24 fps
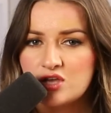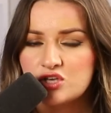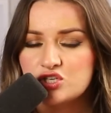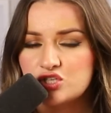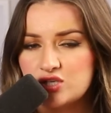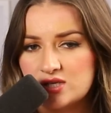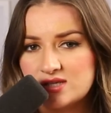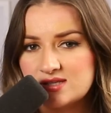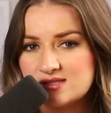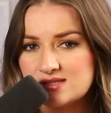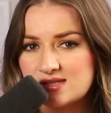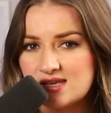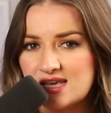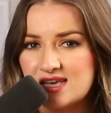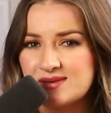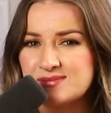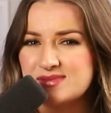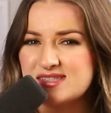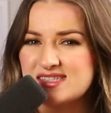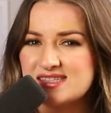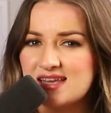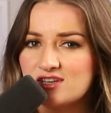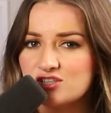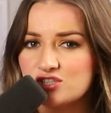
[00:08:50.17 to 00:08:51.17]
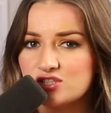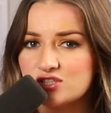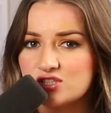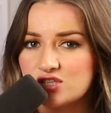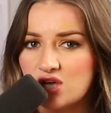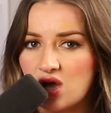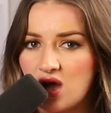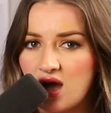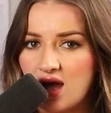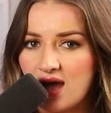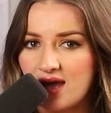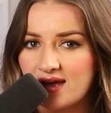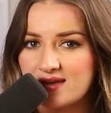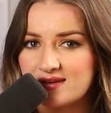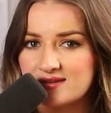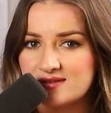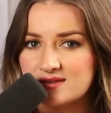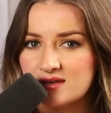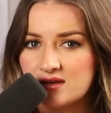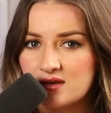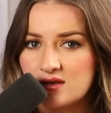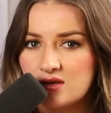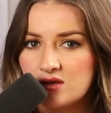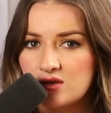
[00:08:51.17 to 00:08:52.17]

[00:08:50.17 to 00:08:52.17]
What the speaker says: she has kept such a tight